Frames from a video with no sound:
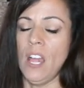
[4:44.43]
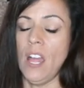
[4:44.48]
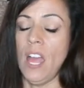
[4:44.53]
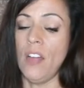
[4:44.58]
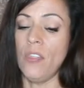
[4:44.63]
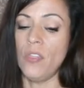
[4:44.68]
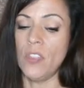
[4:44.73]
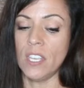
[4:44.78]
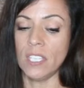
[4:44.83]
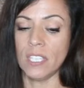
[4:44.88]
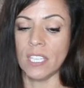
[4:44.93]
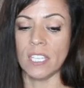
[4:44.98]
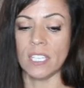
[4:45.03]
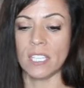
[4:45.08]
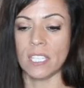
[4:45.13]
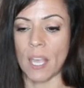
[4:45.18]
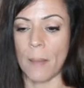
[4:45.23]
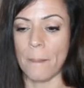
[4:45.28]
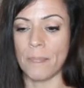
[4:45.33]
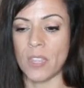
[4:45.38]
And this
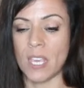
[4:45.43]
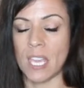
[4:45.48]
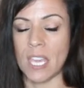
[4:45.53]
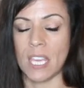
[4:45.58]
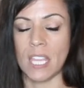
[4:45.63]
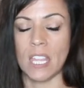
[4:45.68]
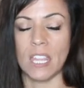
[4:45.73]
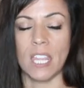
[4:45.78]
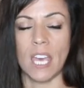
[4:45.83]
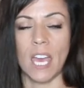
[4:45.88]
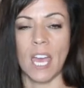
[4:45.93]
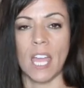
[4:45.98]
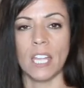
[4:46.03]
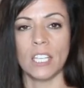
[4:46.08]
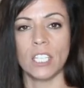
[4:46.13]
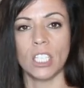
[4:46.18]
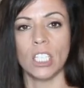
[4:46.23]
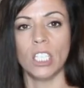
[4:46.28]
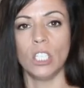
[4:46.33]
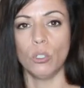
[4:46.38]
is something
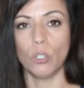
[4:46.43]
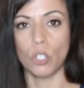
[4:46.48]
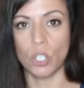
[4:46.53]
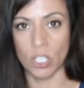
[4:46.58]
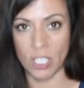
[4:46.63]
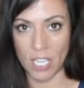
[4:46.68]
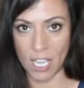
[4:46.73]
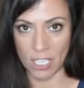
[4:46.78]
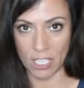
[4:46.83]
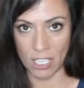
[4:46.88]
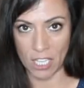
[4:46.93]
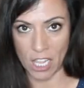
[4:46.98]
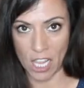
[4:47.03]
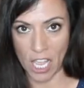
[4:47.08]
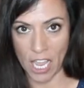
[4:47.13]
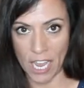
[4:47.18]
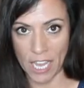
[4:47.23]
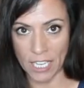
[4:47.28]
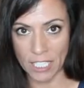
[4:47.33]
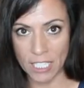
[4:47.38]
that you should take a
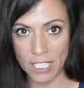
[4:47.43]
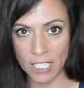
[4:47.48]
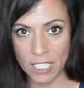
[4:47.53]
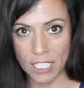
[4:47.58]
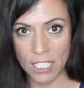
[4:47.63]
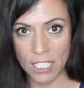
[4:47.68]
class